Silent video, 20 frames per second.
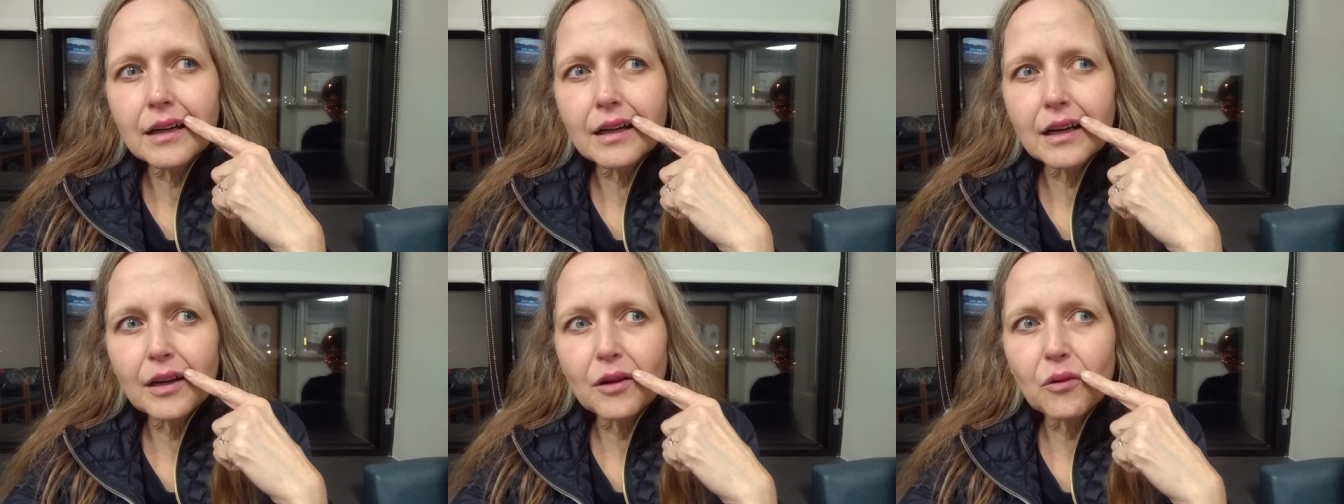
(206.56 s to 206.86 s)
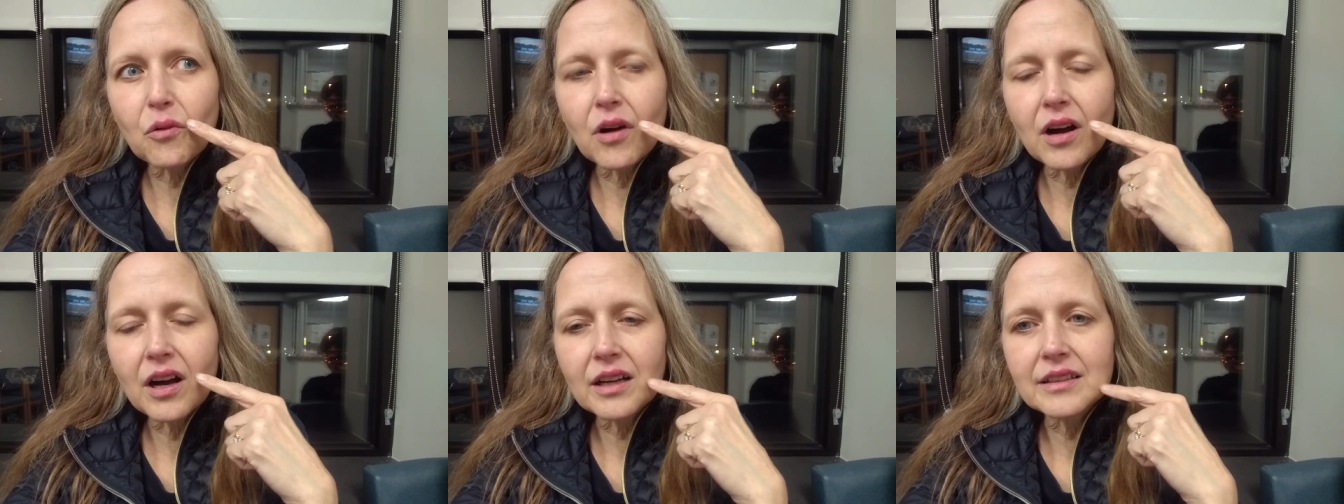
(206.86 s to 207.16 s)
I
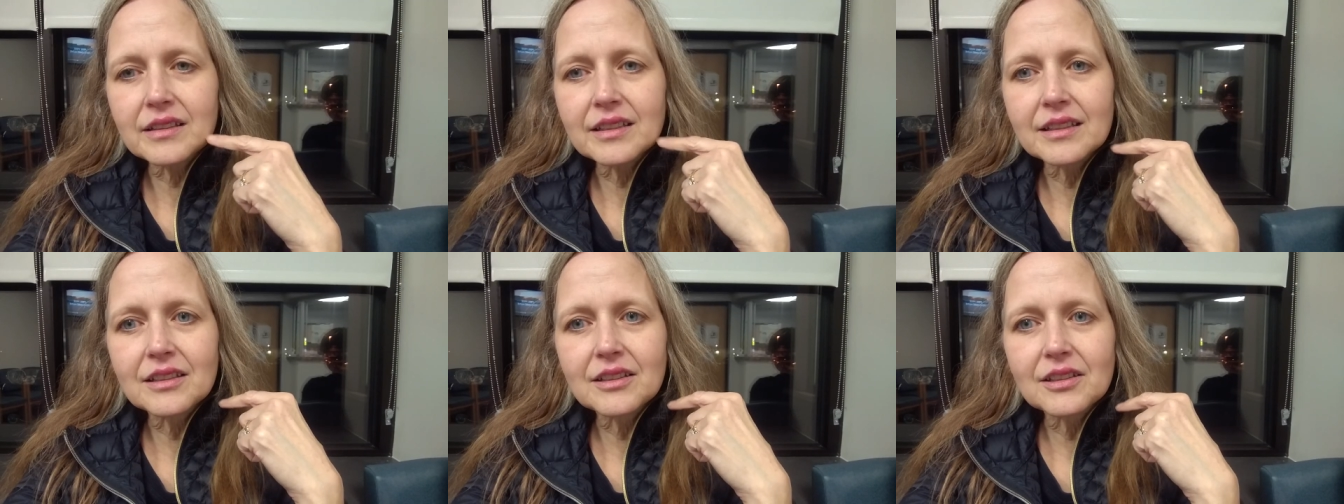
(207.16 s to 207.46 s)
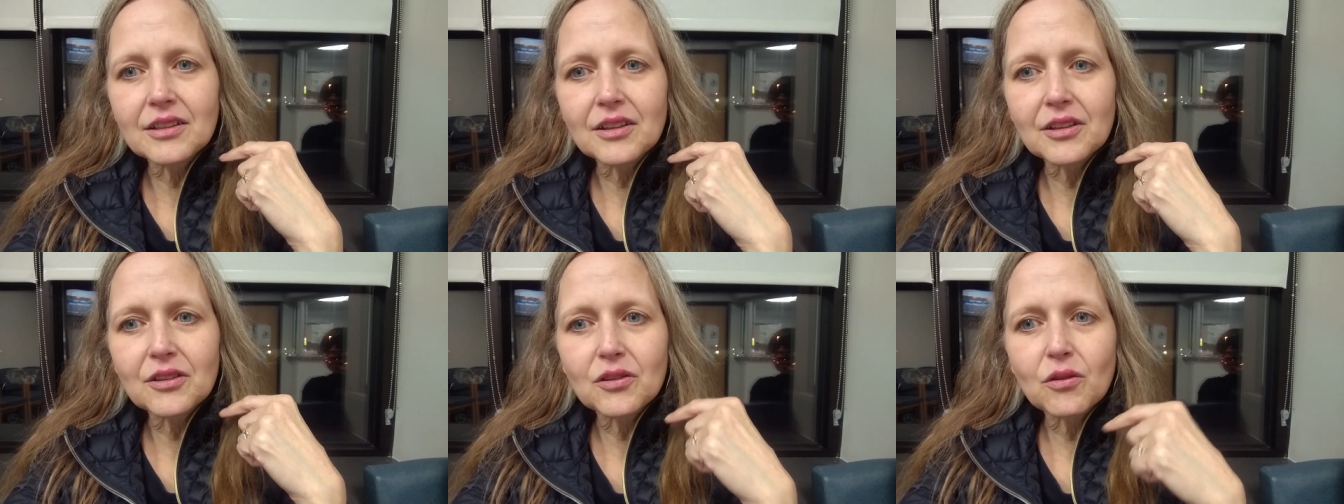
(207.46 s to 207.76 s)
walked into
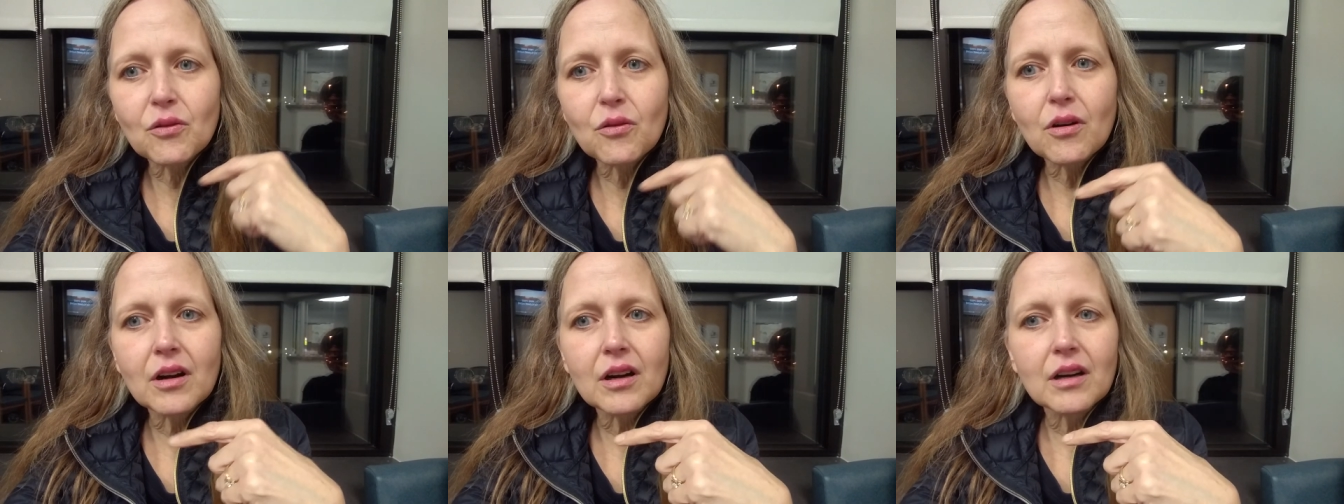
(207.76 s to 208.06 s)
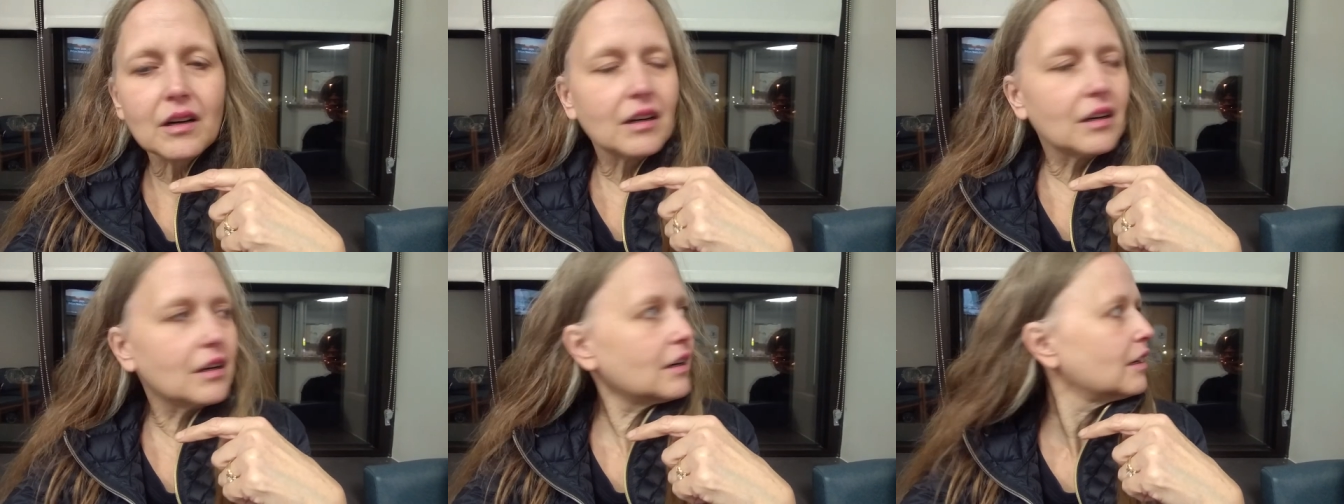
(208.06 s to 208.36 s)
the
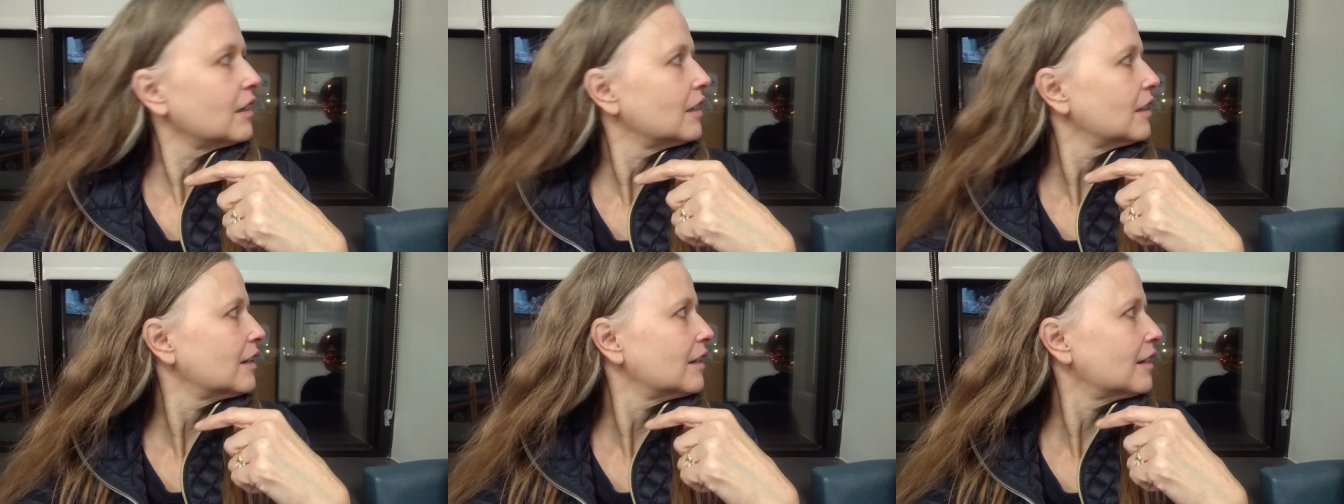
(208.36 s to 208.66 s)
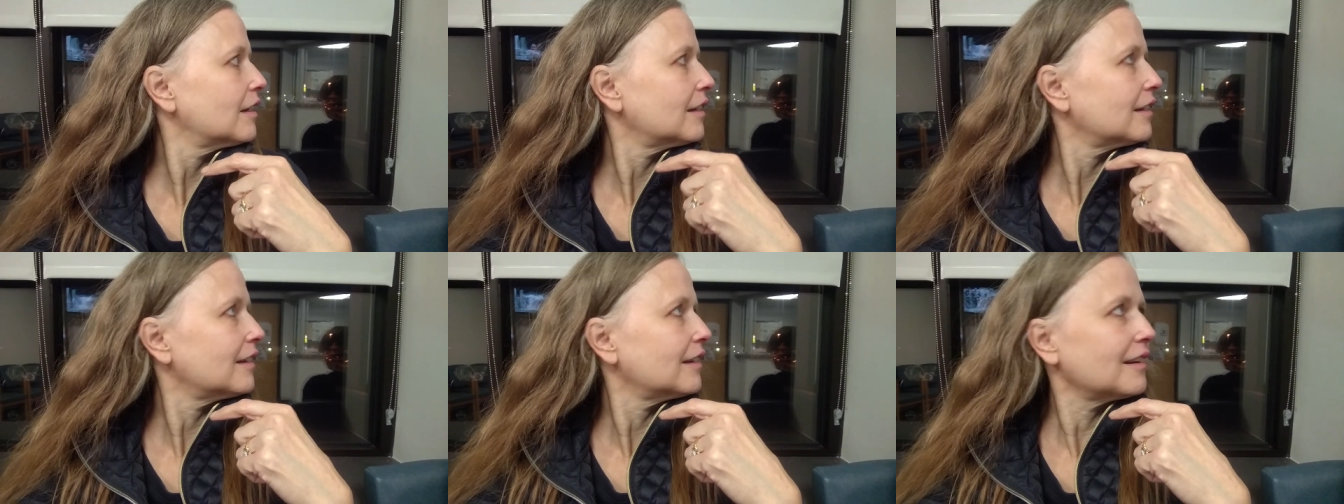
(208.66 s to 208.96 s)

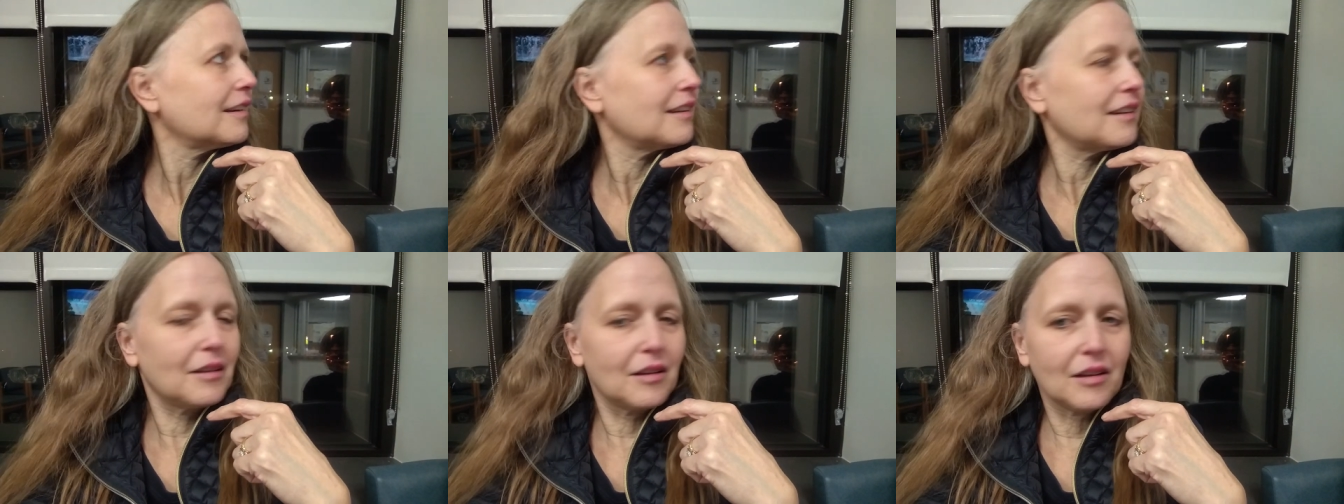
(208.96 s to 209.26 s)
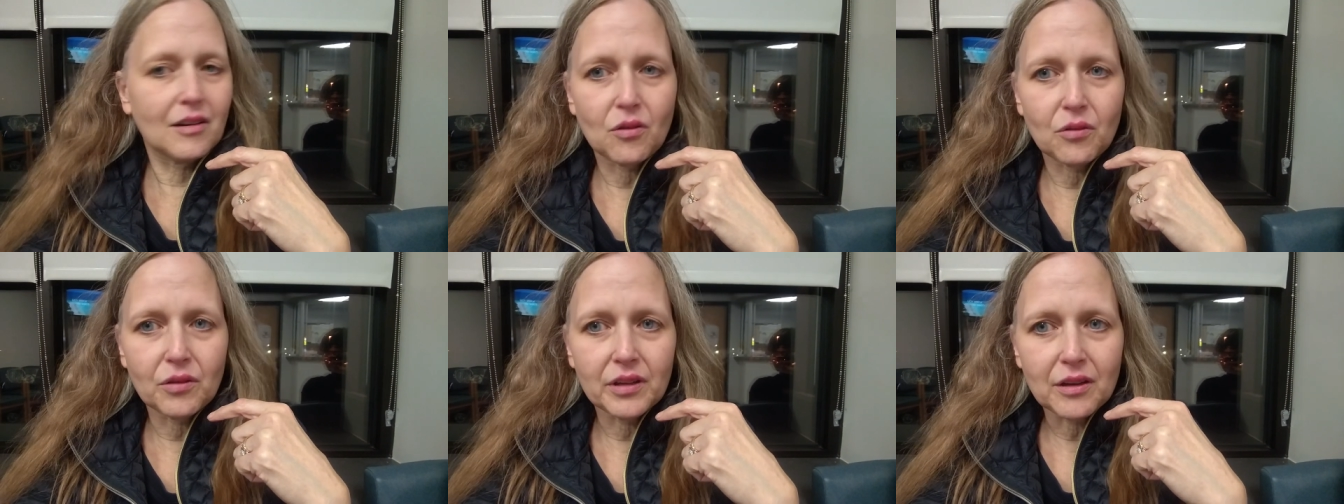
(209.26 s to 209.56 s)

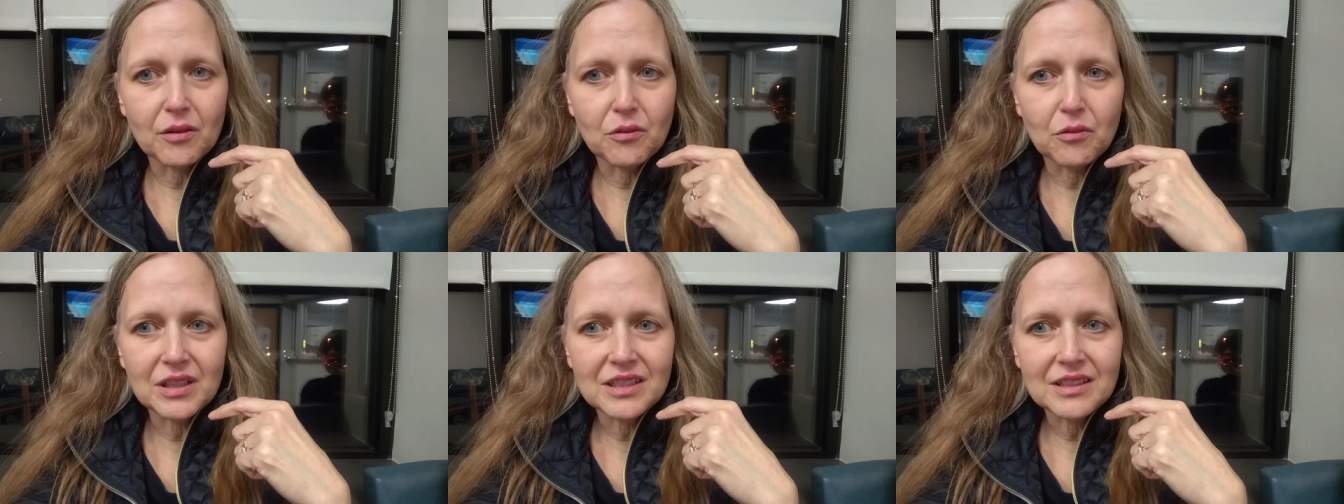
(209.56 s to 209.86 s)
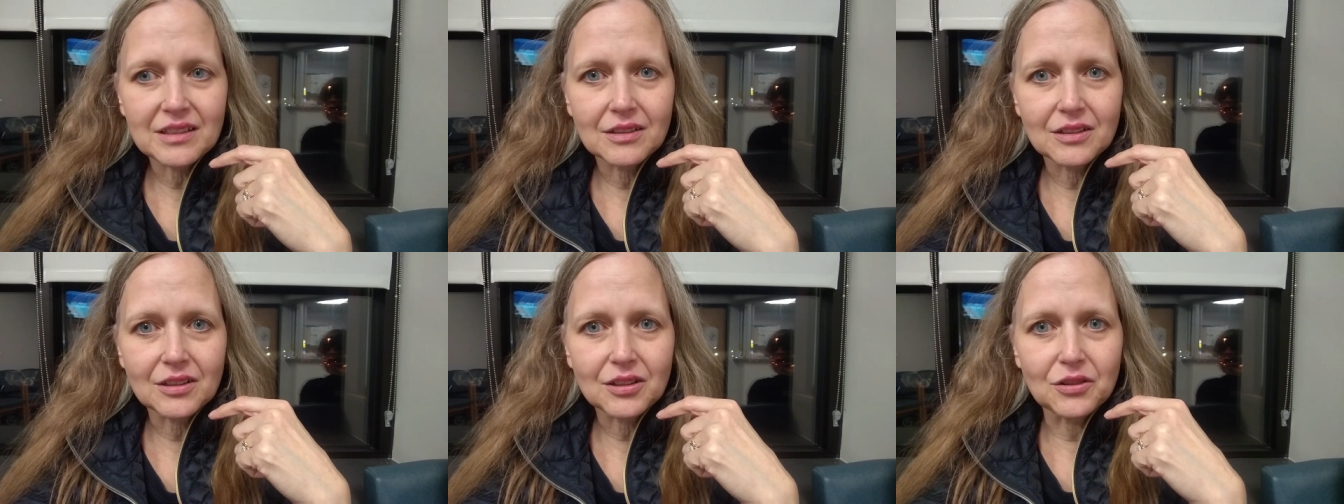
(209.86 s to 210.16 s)
door. it
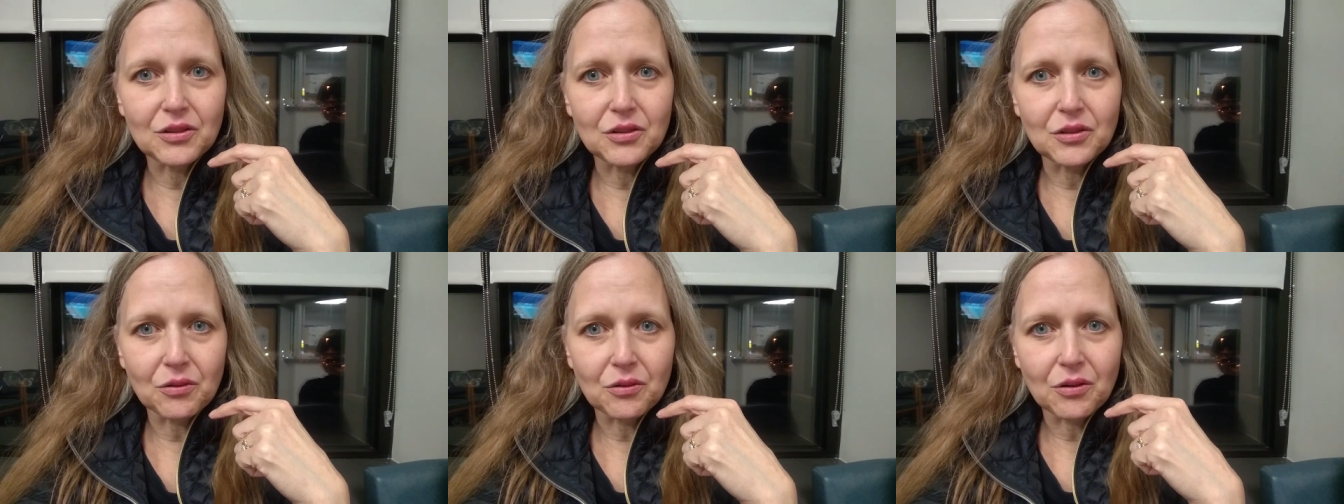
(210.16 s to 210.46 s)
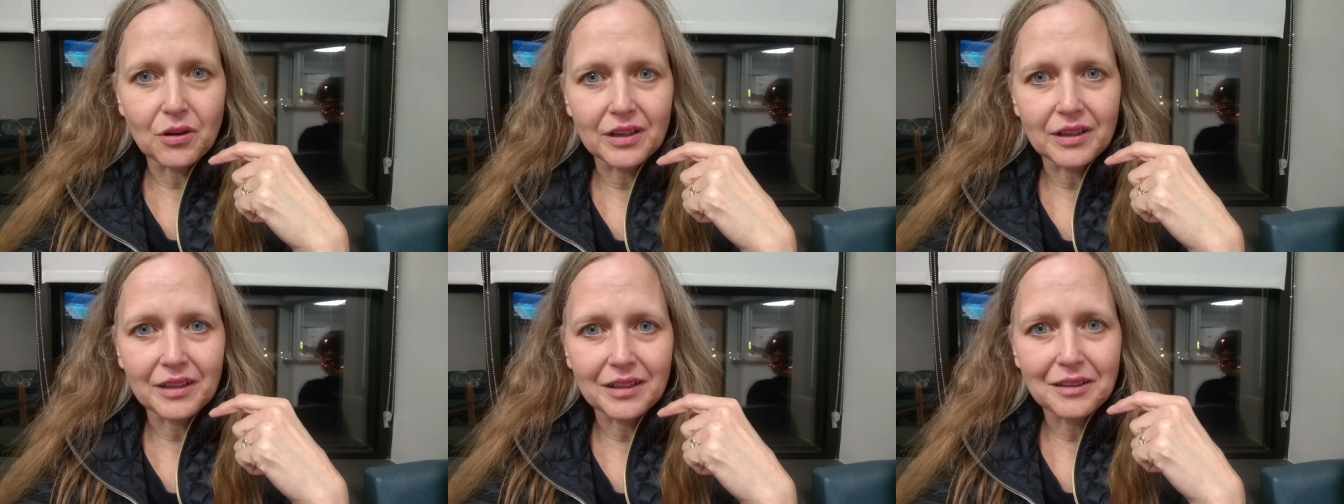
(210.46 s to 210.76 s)
wasn't a
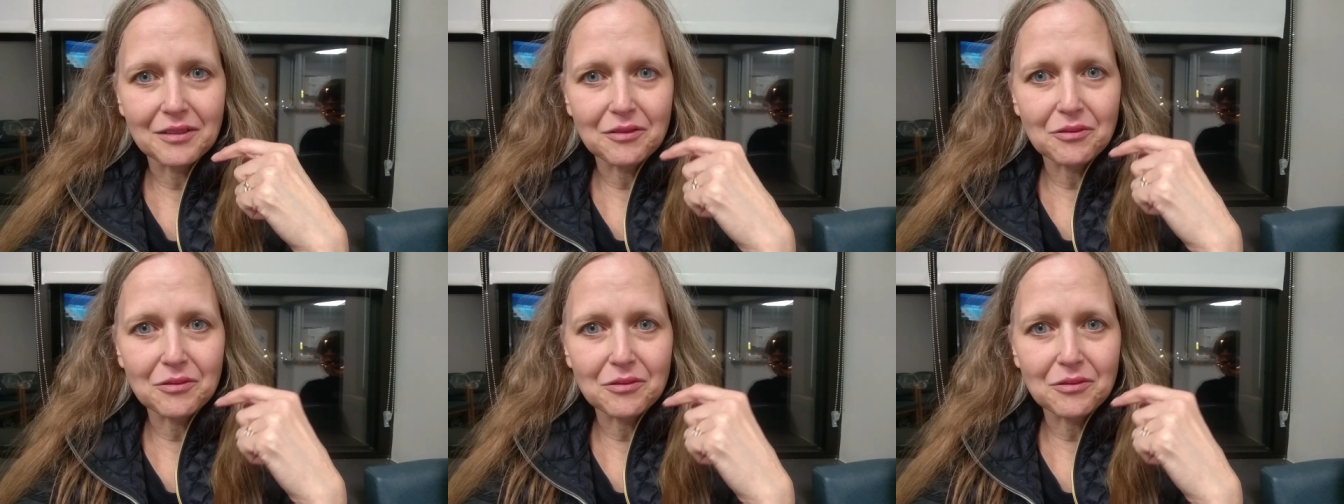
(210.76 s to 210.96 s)
door and